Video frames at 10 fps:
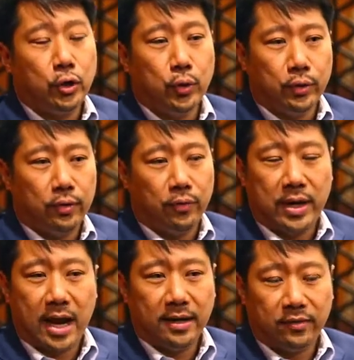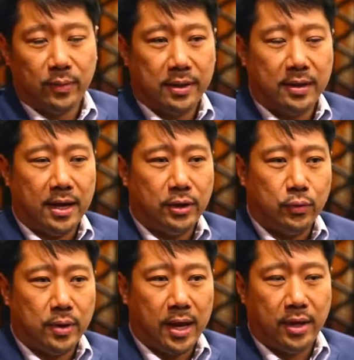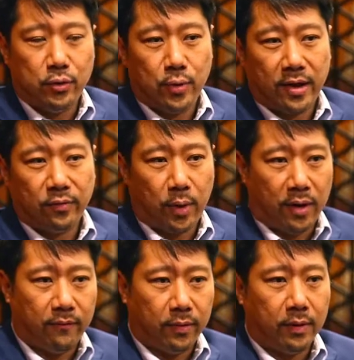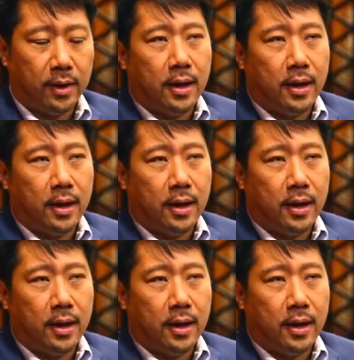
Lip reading: good regardless whether they're in UK, US, wherever.